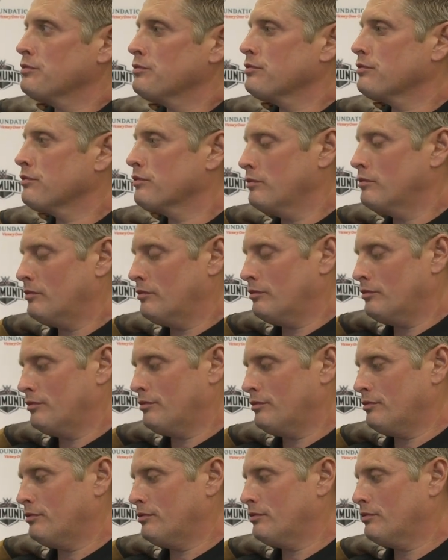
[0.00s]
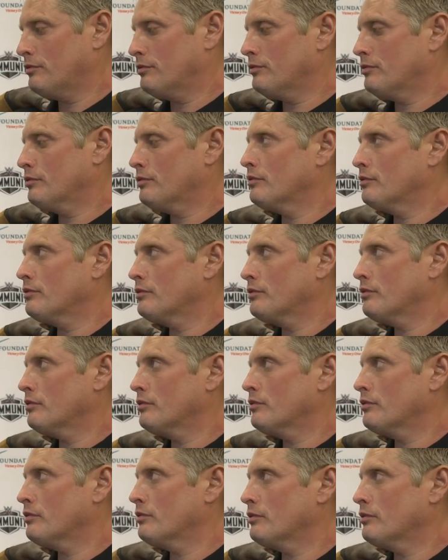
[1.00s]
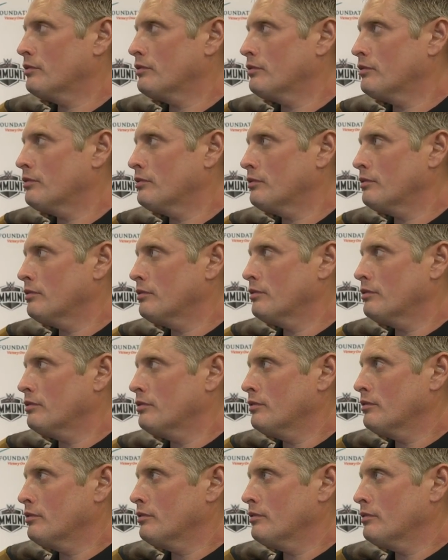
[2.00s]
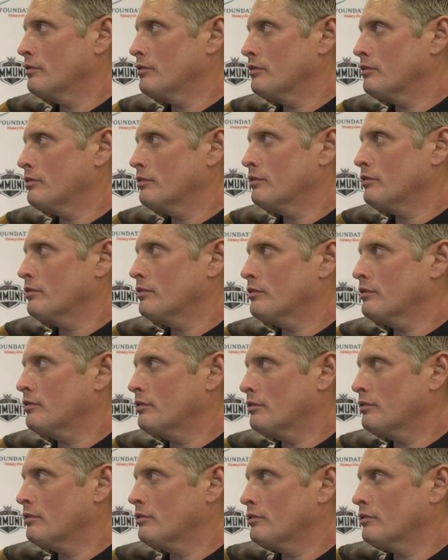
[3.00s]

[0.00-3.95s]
(silent)